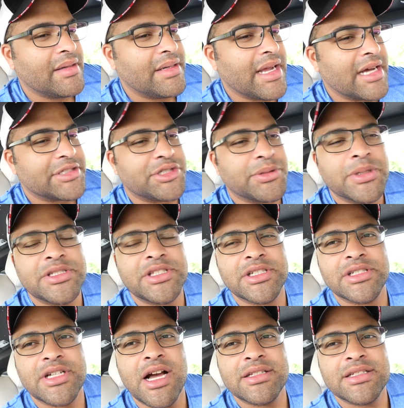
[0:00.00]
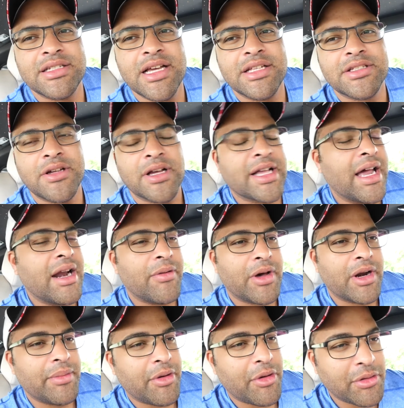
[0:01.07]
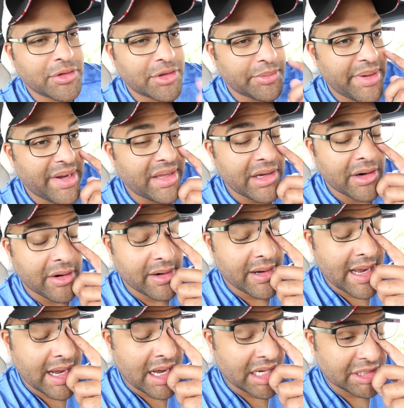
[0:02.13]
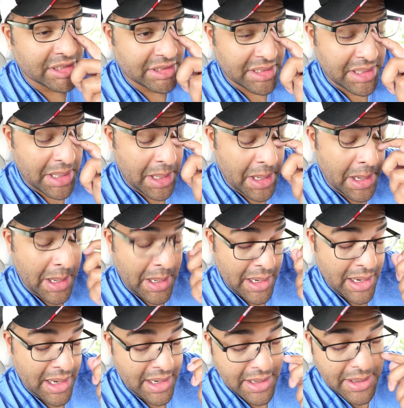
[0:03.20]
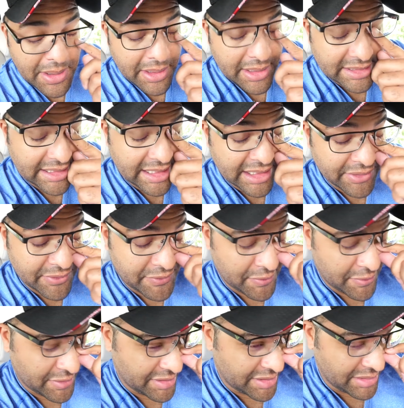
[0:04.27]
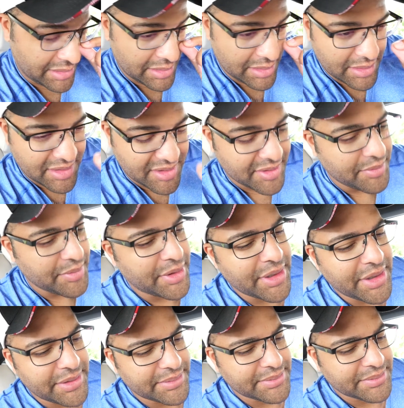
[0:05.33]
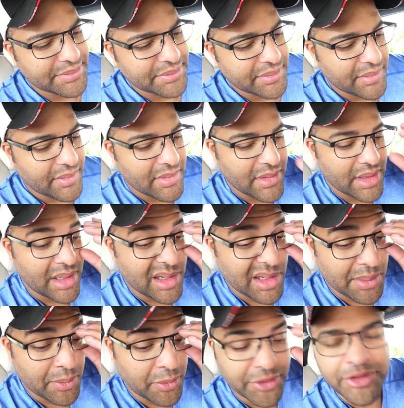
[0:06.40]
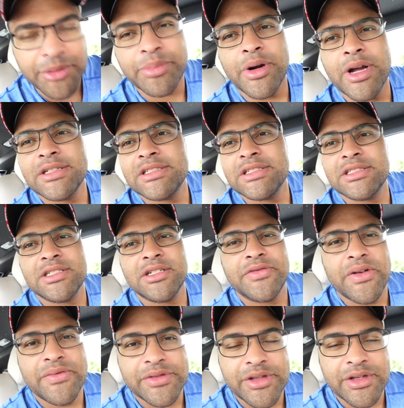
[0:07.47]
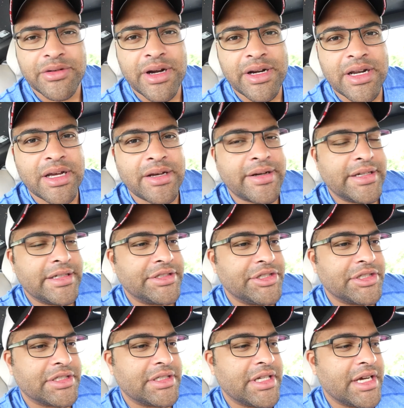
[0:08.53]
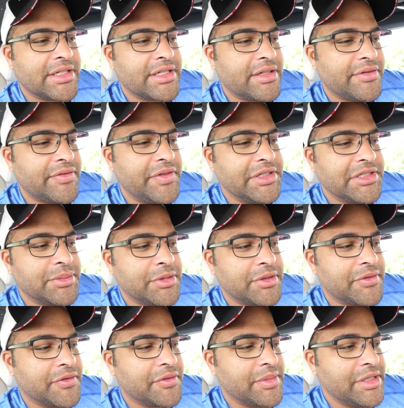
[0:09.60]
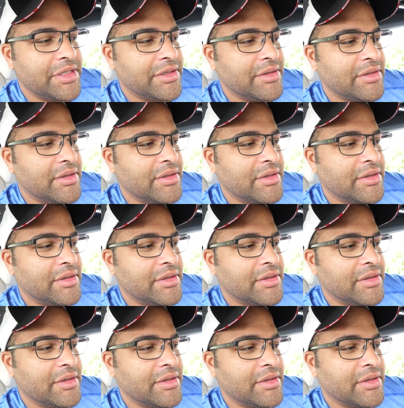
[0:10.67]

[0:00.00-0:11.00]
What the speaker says: Not so much the Continental. I kind of want an older Bentley Arnage because I can afford it, but with the prices of everything right now, it's just not feasible for me.